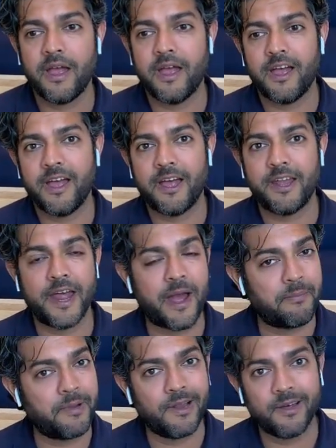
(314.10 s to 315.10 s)
And
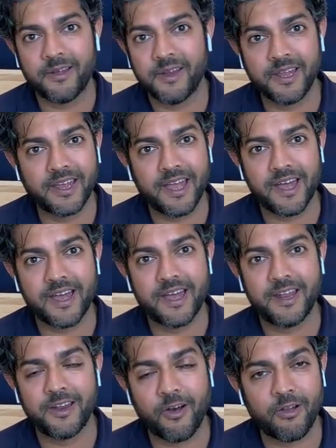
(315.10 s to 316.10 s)
happy learning,
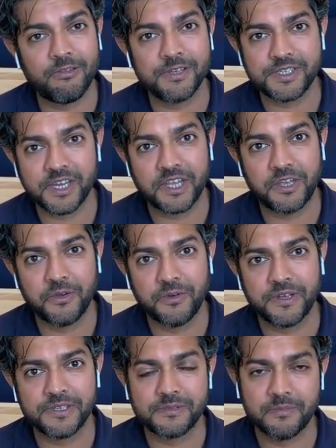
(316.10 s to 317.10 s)
and always stay
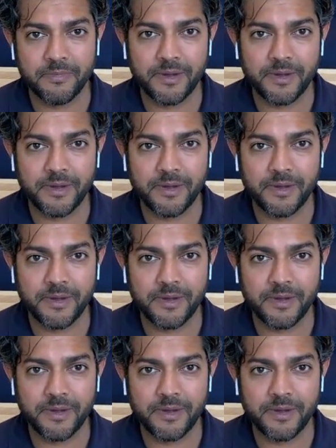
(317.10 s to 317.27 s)
curious.